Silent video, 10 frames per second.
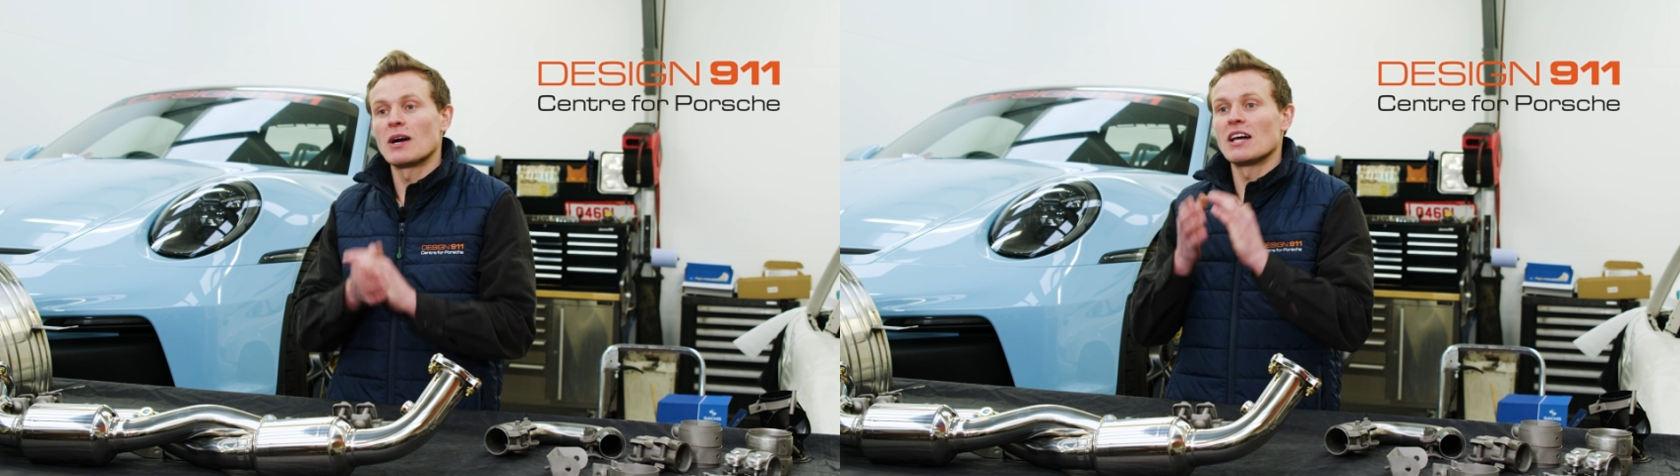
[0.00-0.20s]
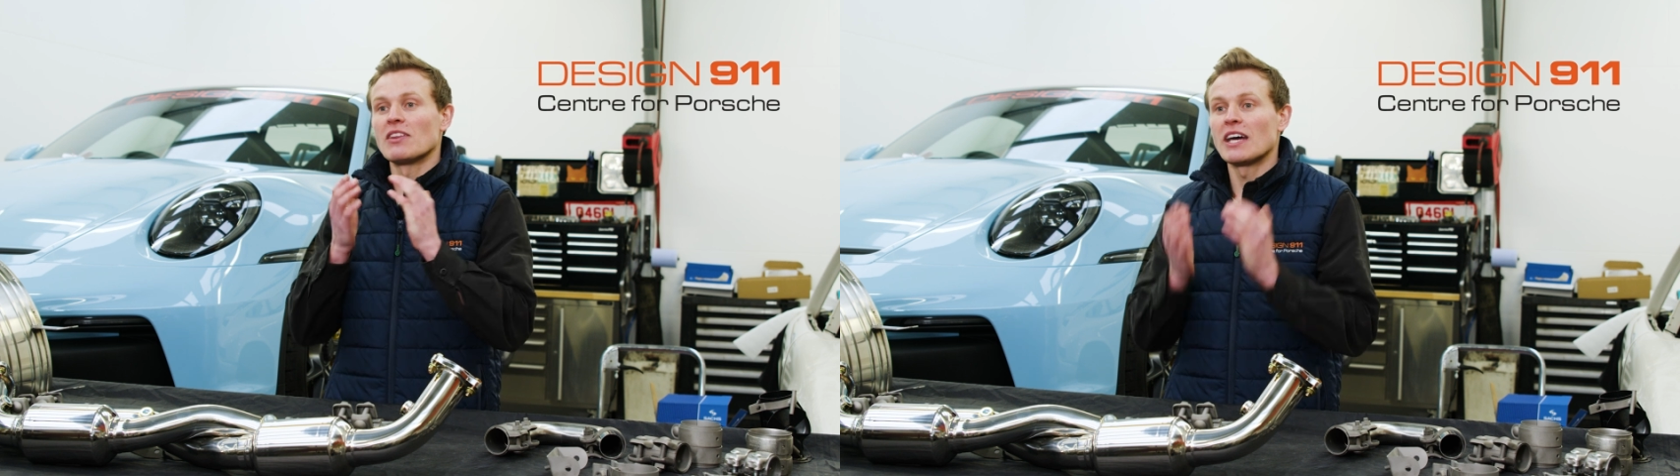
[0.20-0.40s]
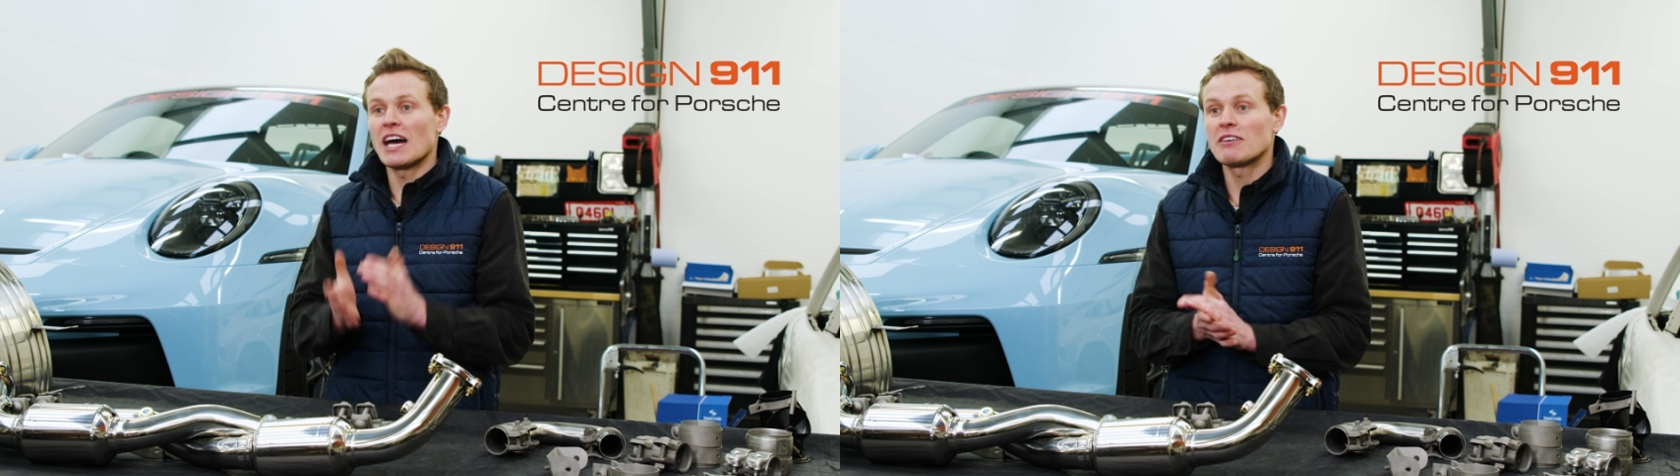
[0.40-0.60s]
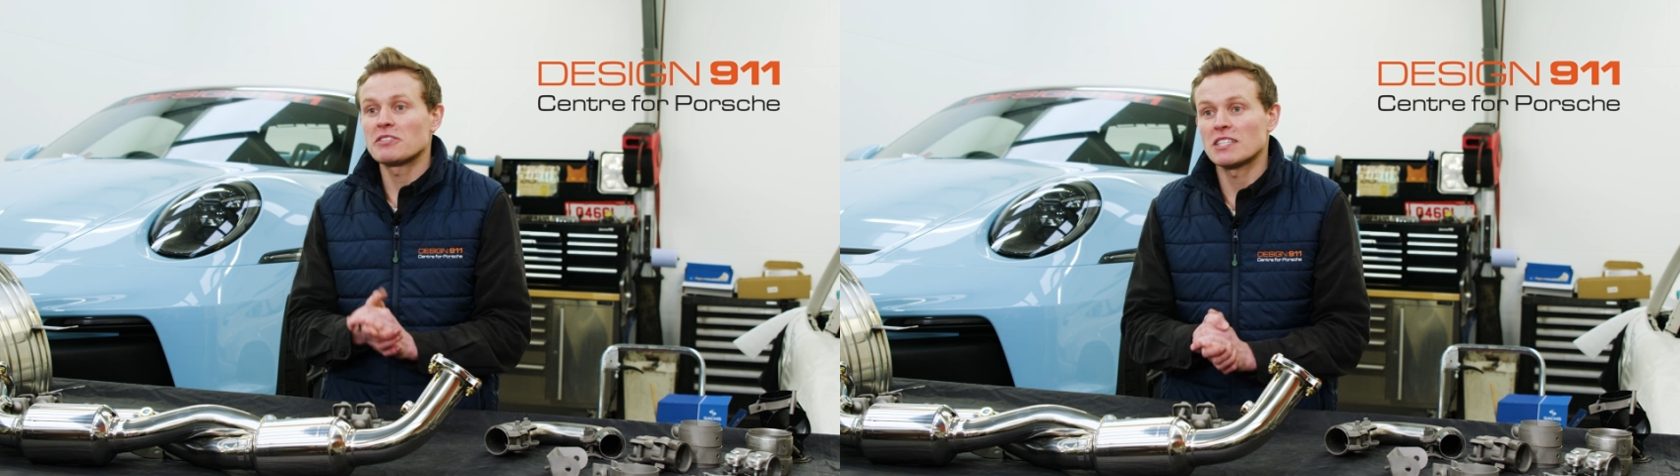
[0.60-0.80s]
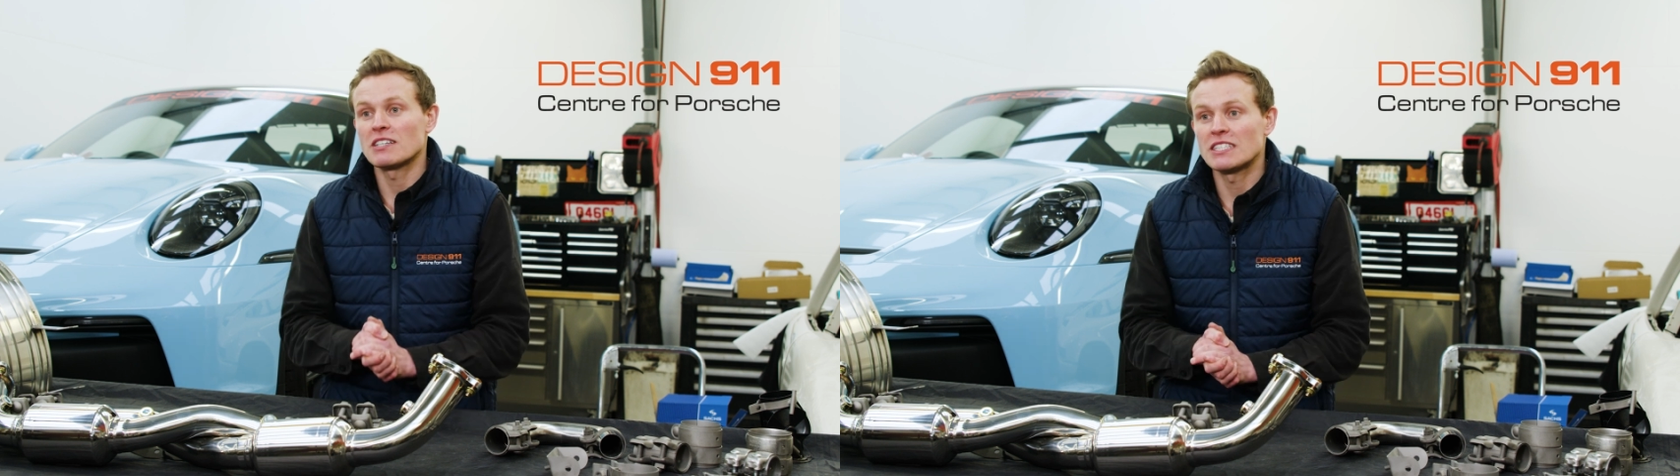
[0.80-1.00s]
and they have
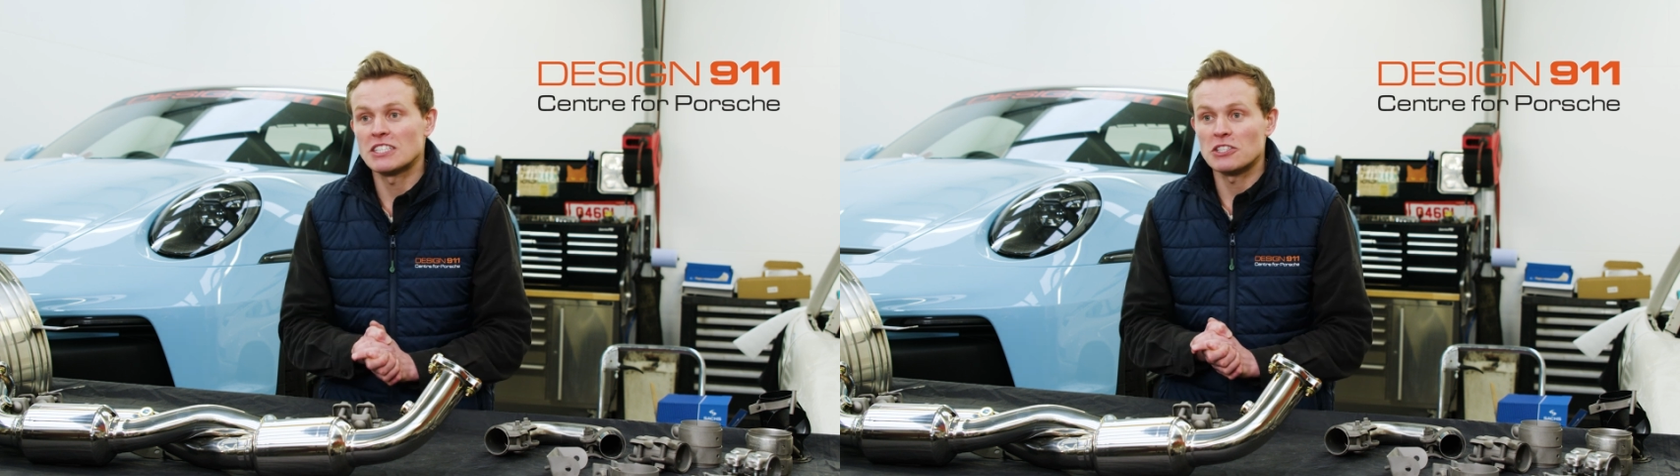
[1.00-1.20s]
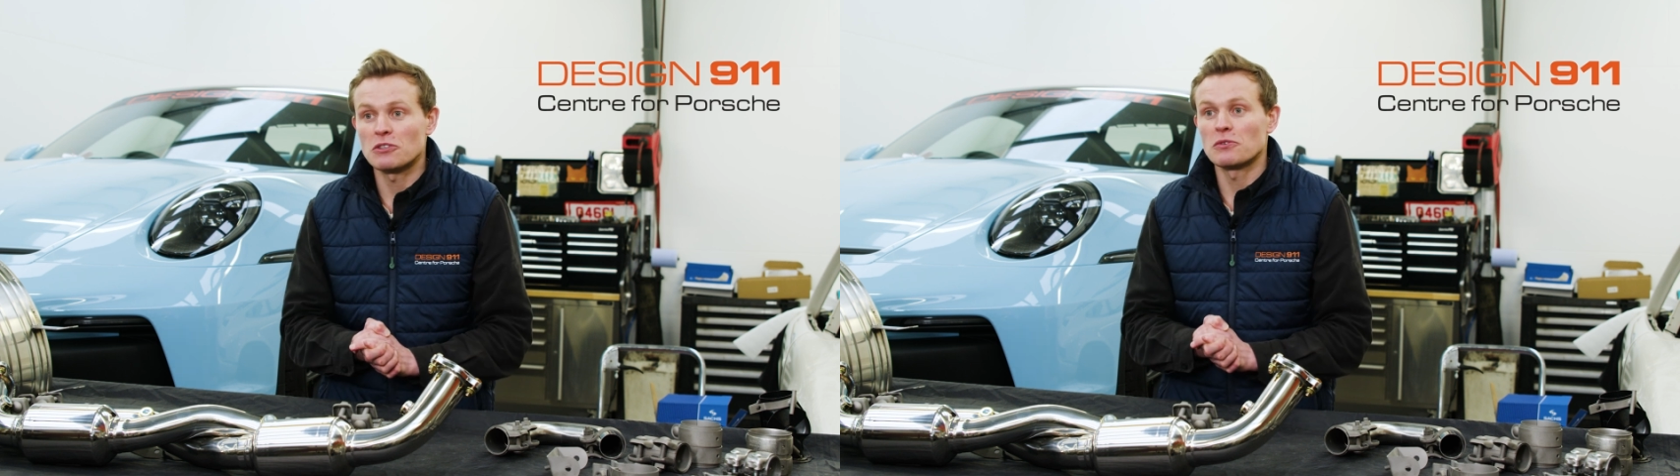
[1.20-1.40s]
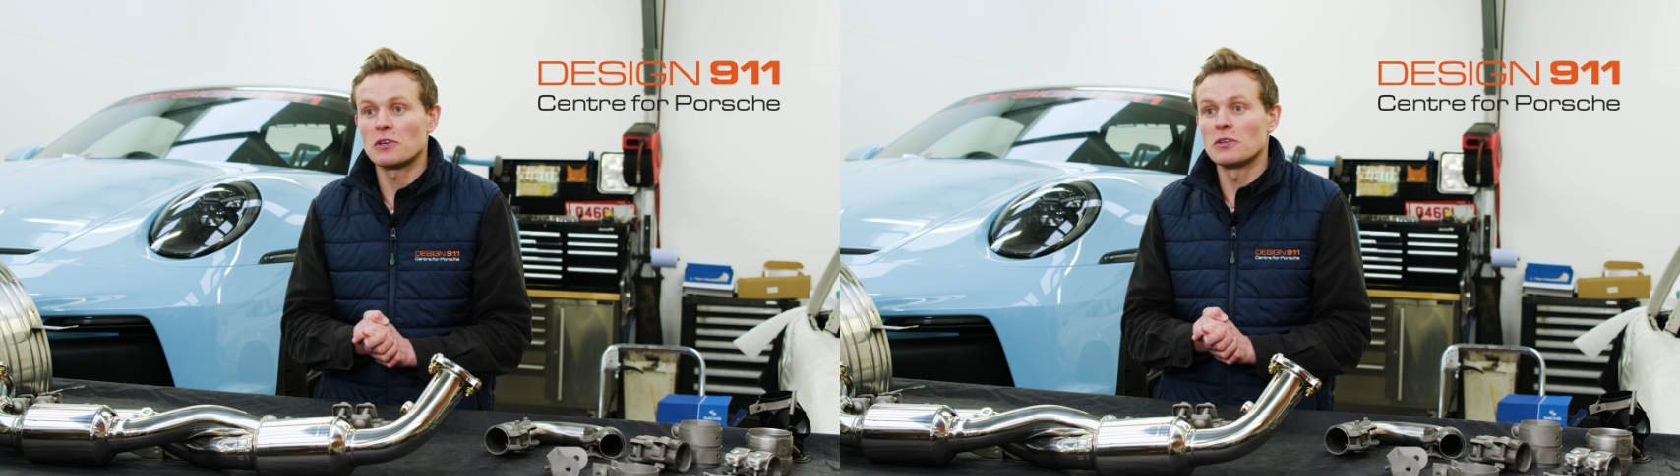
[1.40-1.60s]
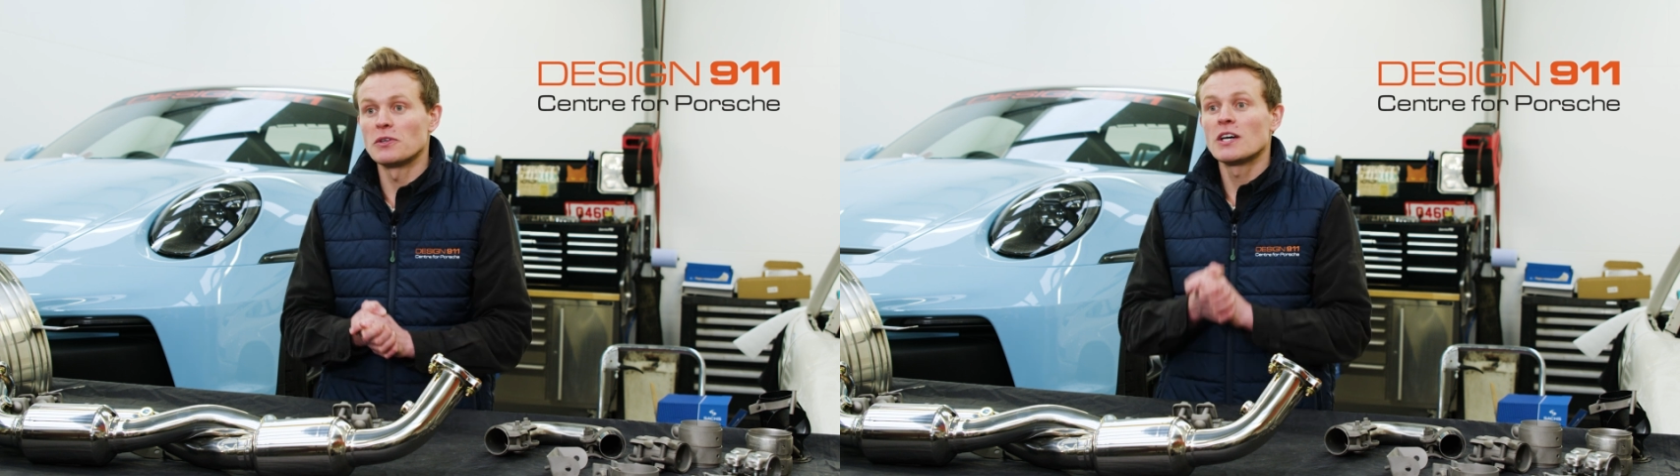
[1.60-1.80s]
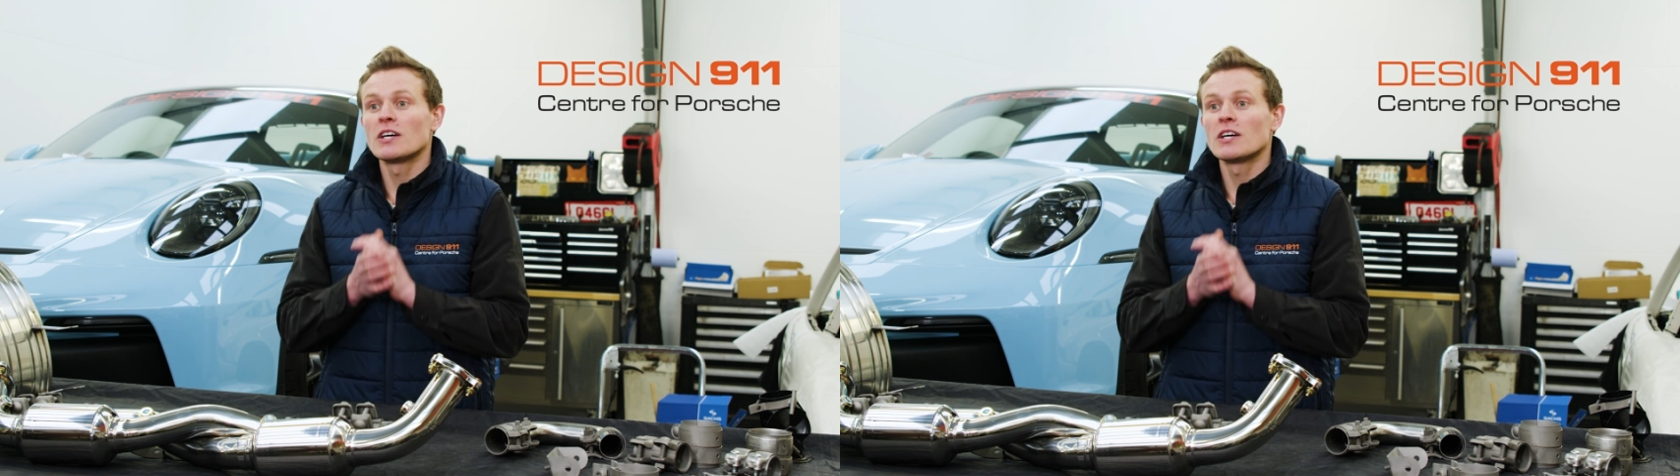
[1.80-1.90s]
started to corrode,